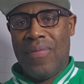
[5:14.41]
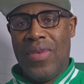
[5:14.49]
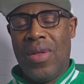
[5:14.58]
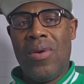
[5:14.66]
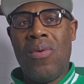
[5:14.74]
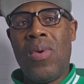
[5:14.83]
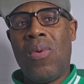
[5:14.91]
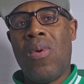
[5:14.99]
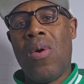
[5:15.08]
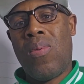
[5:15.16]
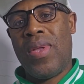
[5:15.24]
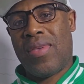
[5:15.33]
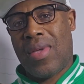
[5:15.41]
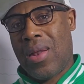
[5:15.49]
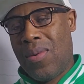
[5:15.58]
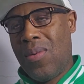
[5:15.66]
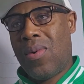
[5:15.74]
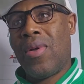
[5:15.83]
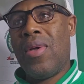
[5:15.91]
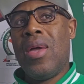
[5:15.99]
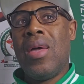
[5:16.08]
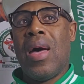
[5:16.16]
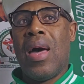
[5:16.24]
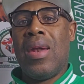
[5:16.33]
We work with CANUC,
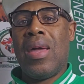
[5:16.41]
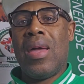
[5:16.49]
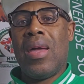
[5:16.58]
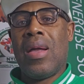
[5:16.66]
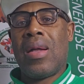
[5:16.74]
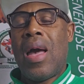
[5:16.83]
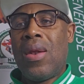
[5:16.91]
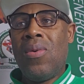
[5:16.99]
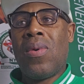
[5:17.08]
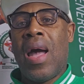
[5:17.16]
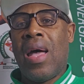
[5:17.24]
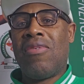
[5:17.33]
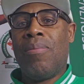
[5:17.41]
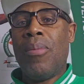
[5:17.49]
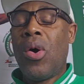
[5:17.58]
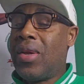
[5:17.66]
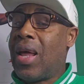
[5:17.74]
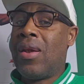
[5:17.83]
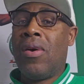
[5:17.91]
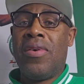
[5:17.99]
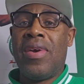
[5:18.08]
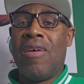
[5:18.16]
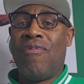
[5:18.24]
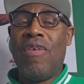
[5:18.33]
and CANUC has more than
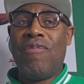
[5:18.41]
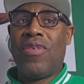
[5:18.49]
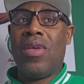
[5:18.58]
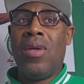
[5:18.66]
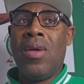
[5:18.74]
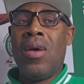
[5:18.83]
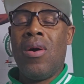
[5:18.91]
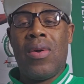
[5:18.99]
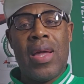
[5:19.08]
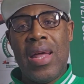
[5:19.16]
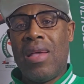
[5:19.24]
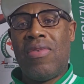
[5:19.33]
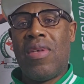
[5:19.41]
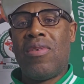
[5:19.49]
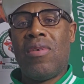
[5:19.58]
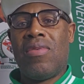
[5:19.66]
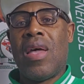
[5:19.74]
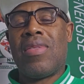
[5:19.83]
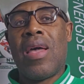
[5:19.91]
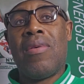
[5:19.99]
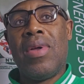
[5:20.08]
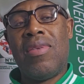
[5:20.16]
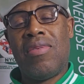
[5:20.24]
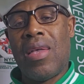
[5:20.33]
150 organizations that
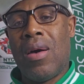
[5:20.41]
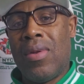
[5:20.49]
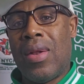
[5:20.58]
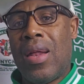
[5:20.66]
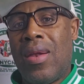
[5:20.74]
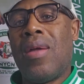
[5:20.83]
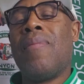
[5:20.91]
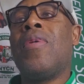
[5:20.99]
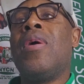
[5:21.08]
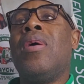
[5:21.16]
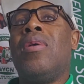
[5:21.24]
are registered under them.